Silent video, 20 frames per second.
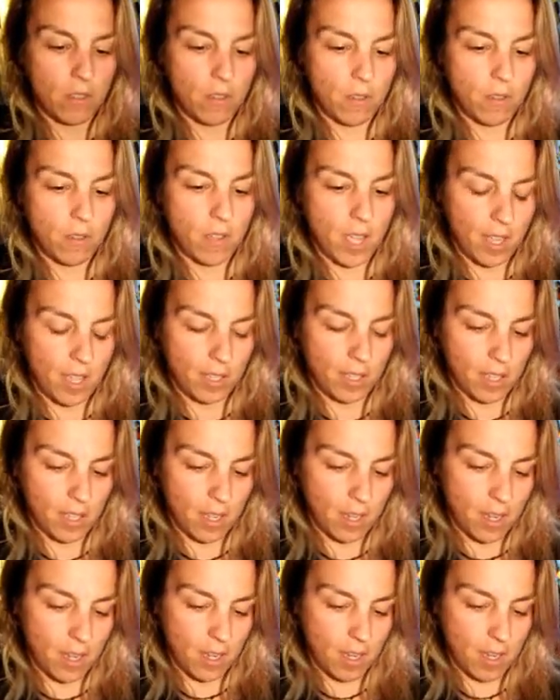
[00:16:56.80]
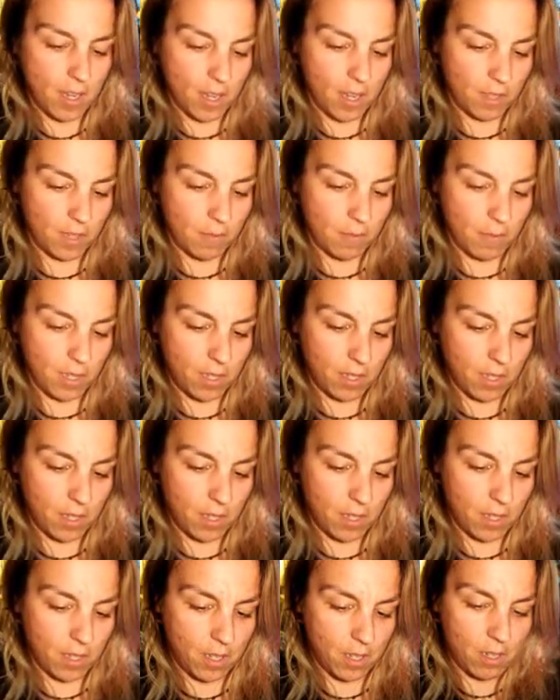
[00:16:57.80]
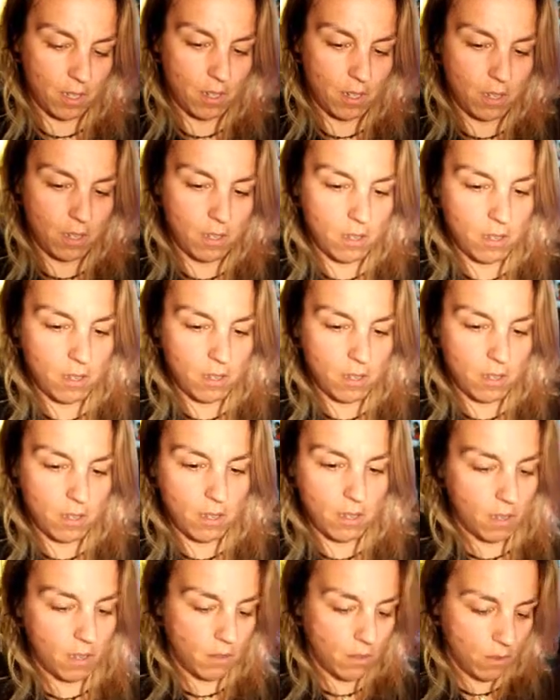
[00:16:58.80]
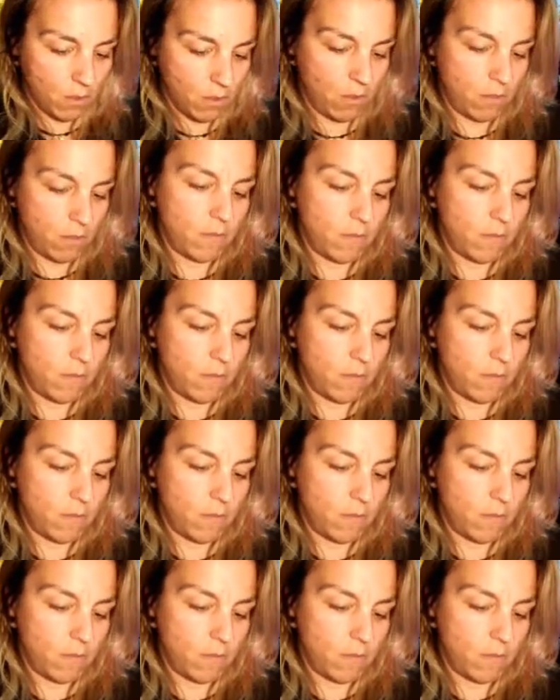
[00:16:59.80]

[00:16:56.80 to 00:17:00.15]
as a guidance message? Oh,